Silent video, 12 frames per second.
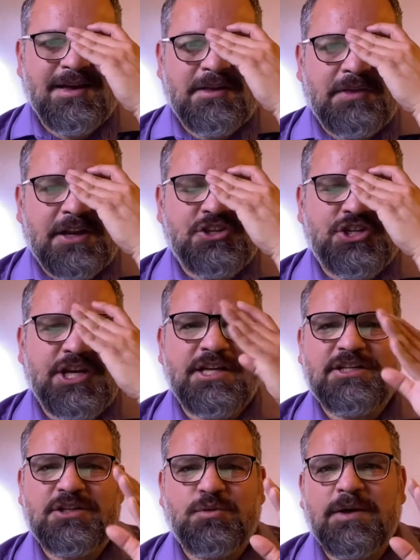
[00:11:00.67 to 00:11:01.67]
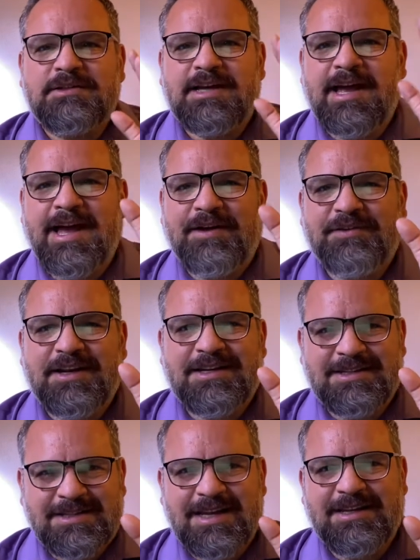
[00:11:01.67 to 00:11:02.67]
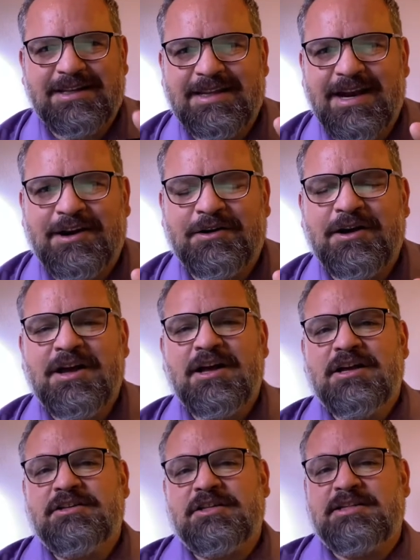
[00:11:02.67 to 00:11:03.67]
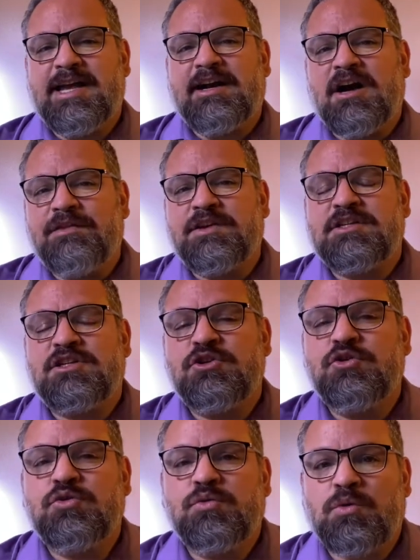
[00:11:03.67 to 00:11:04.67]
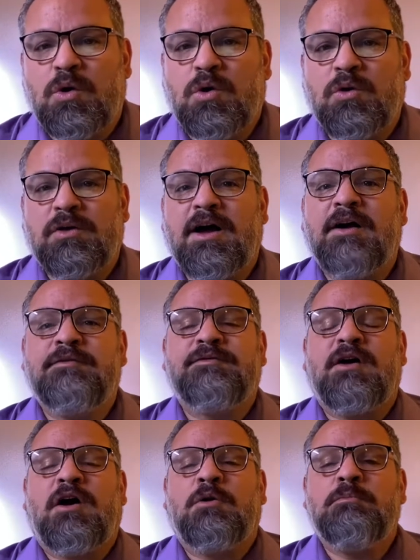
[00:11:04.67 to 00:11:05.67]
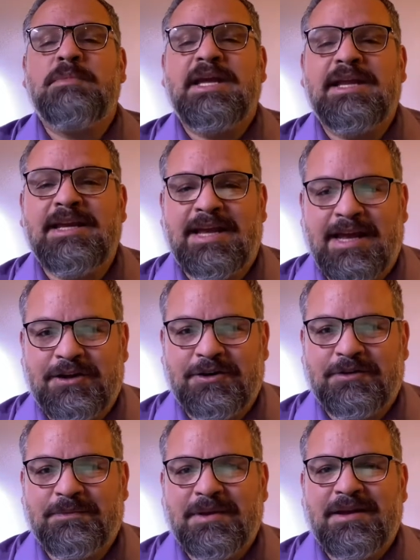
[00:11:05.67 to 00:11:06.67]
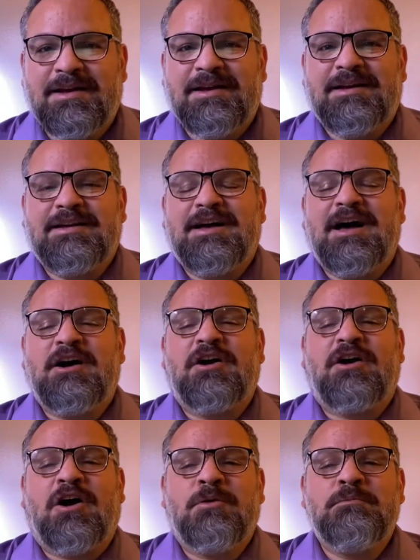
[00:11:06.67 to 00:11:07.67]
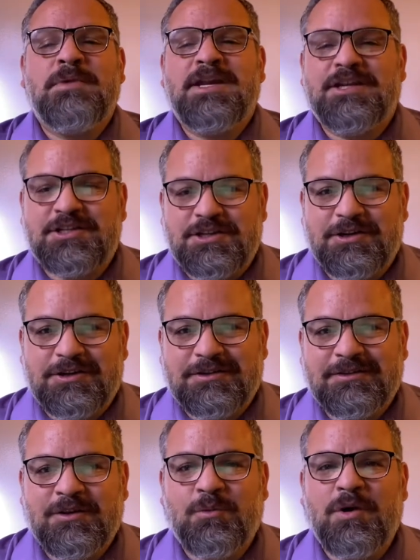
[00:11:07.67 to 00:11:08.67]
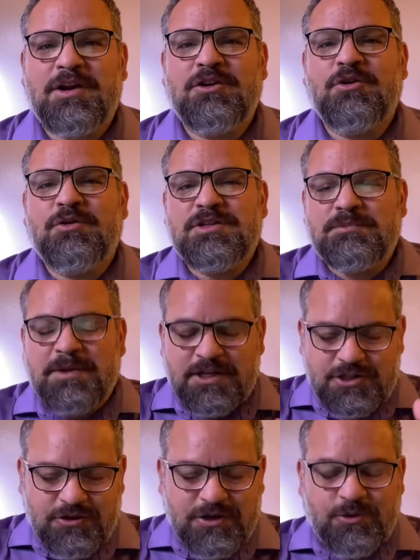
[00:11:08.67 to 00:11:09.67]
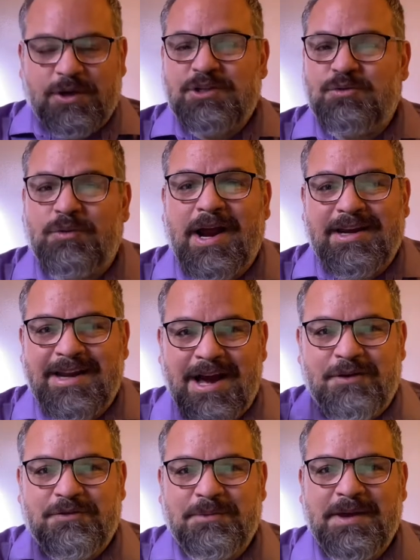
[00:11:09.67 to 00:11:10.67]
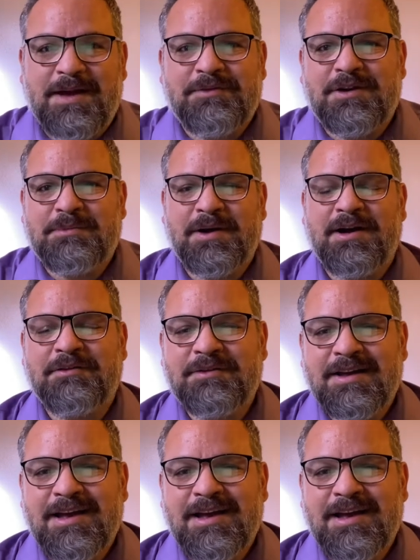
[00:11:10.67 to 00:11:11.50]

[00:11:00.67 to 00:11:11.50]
That Jesus went to heaven and ascended there to take on this new role of our mediator, our, our minister, the one who is ministering to us right now from heaven above.